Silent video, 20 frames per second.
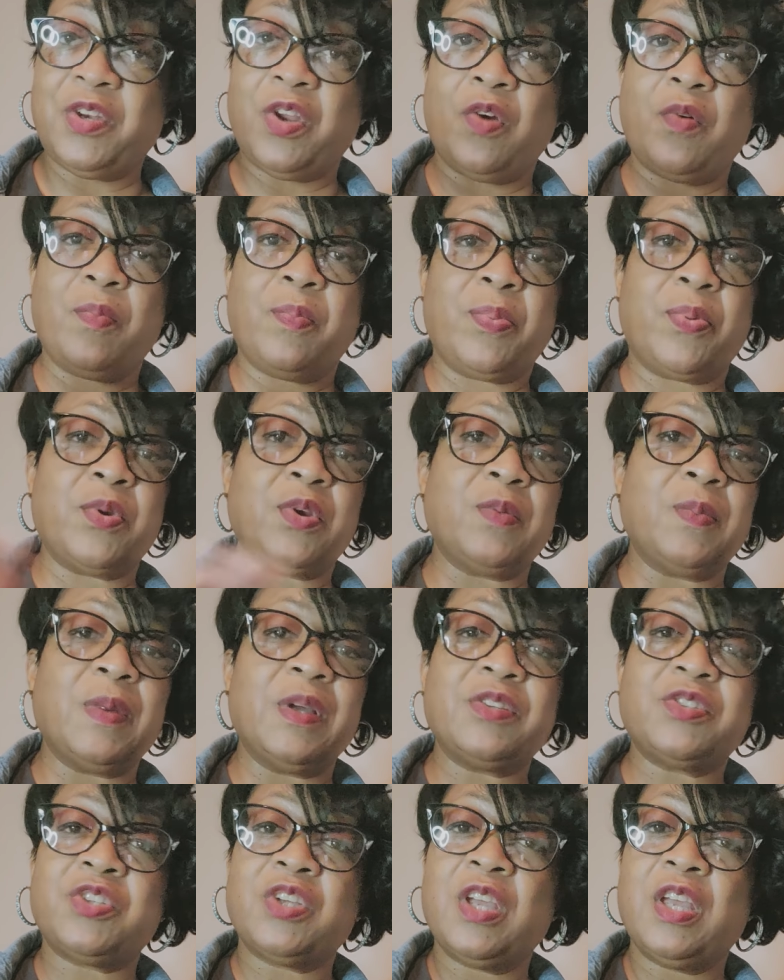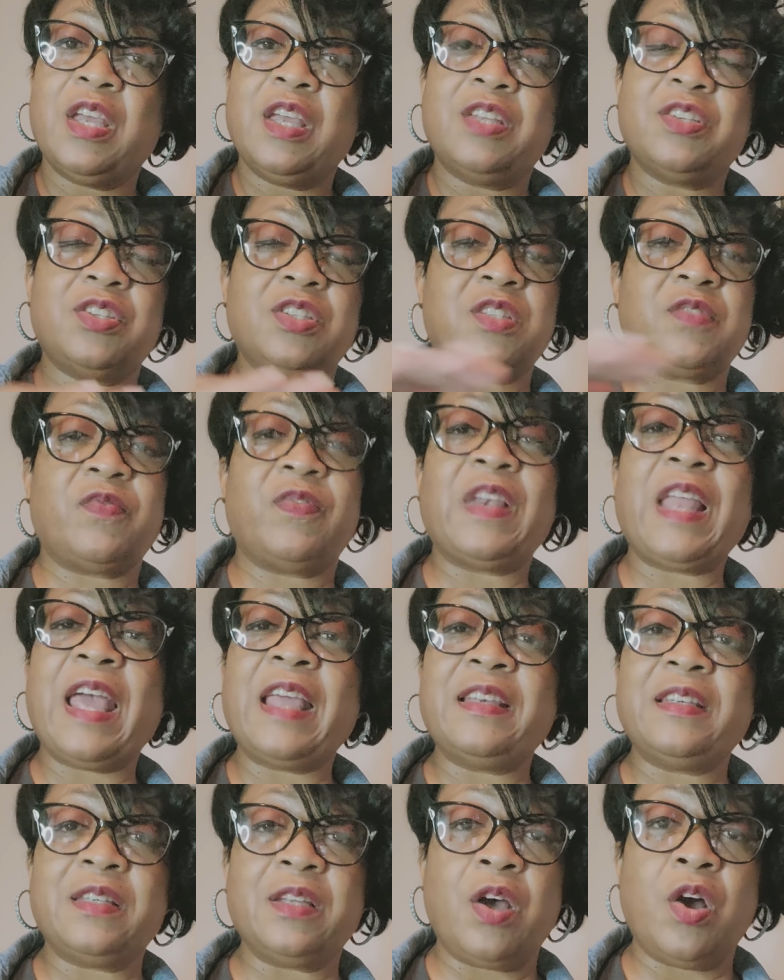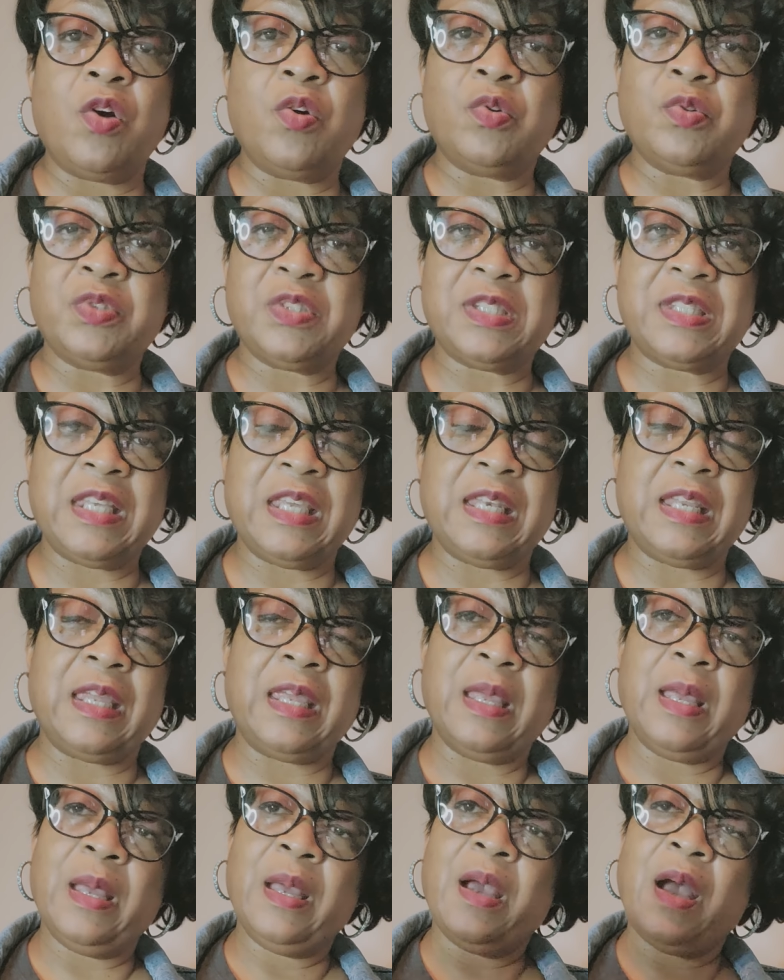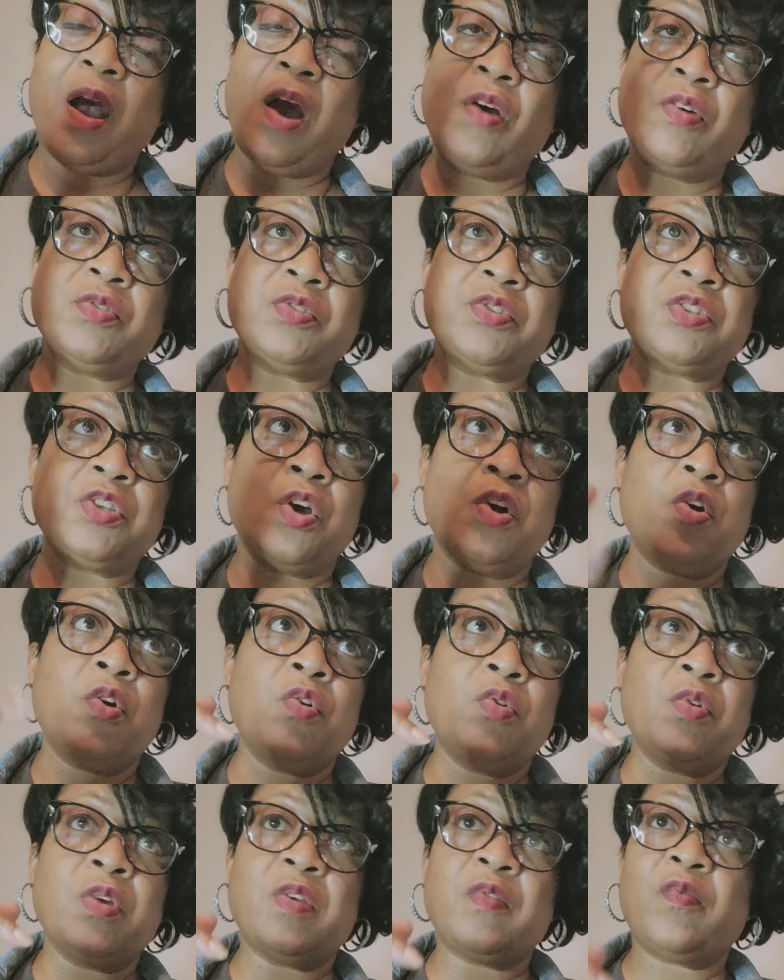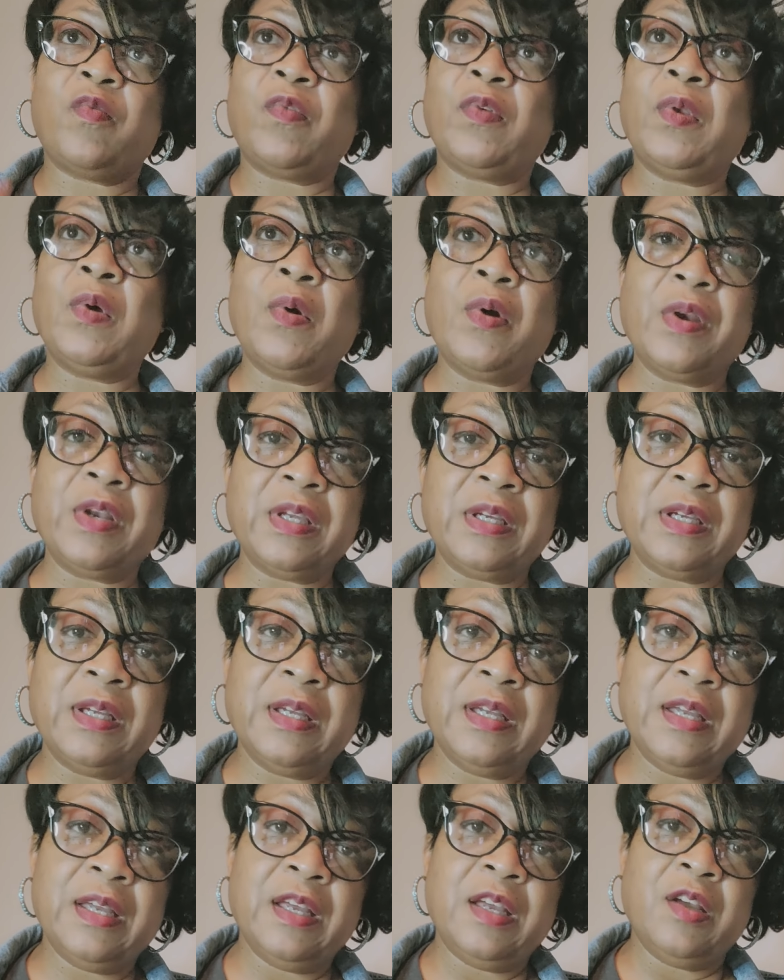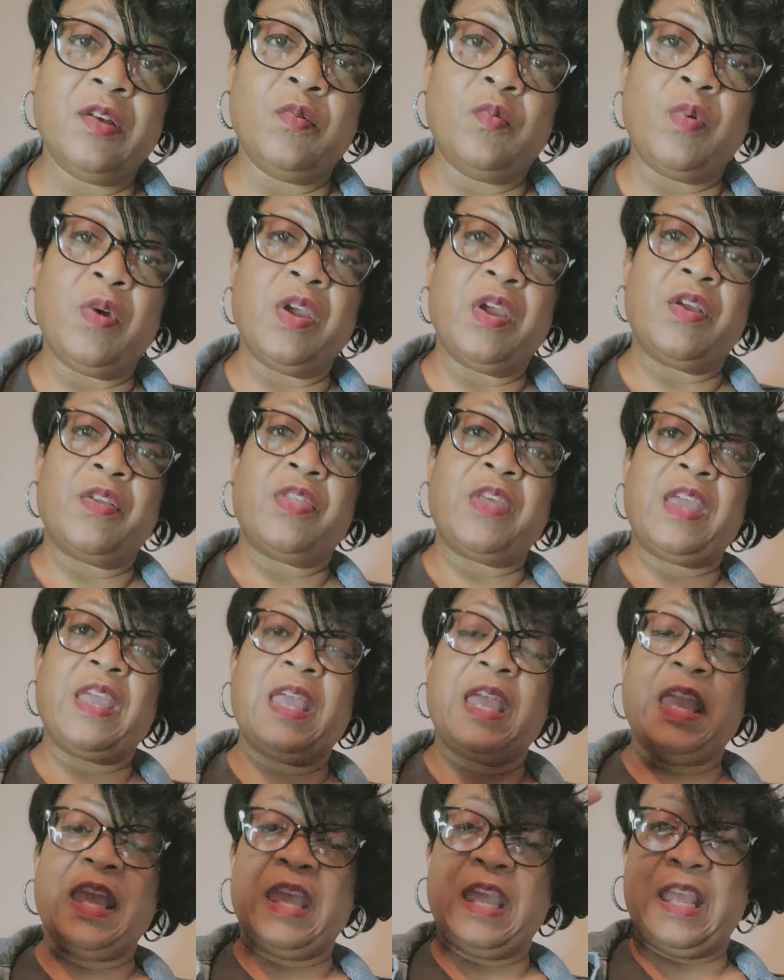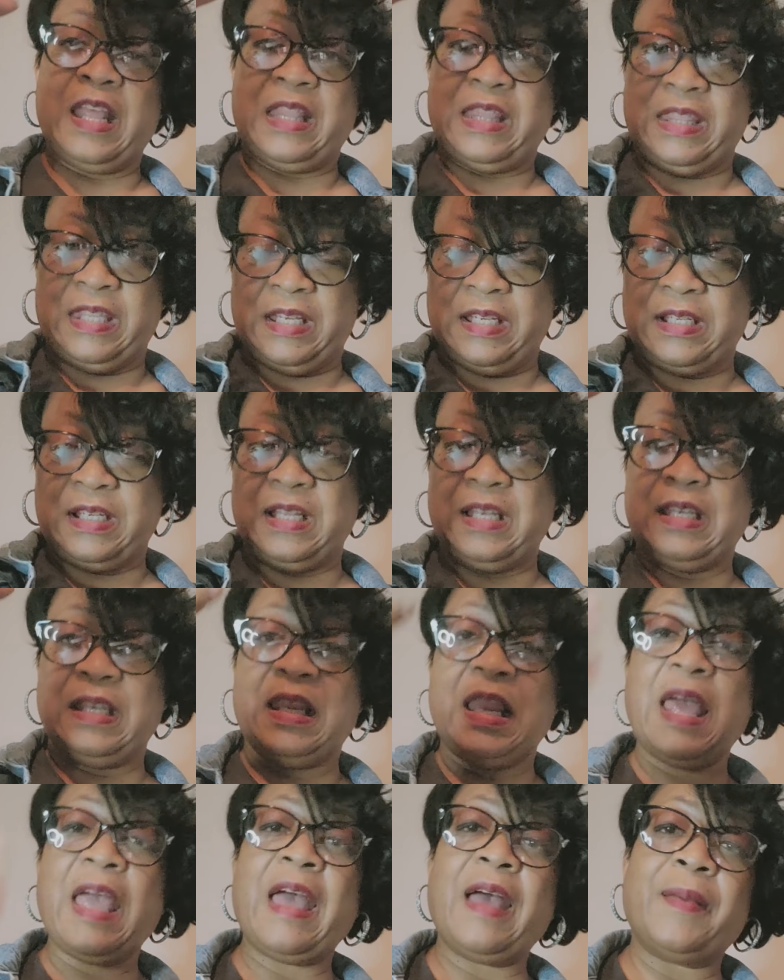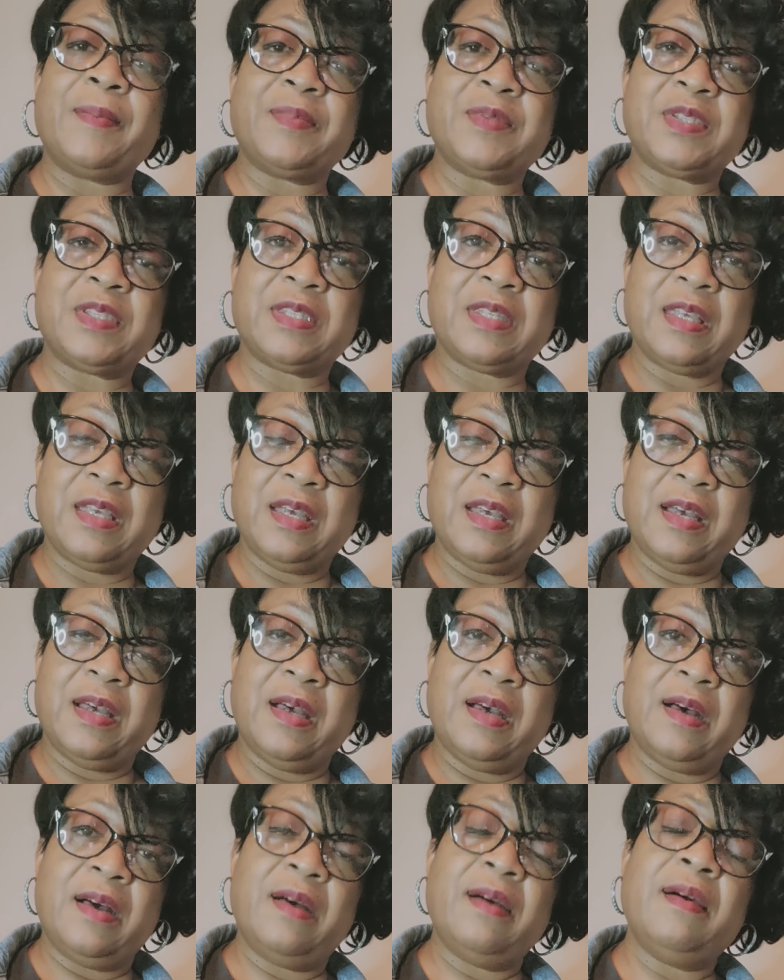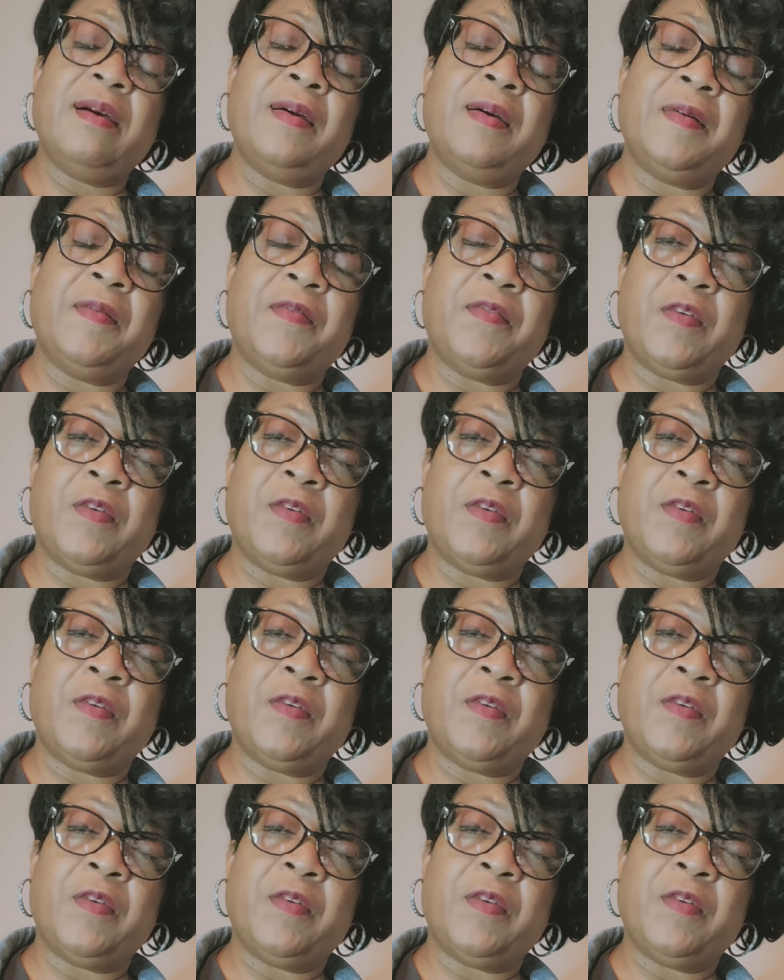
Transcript: pretty much just flattened the whole city. Also in Florida, where they had the collapse of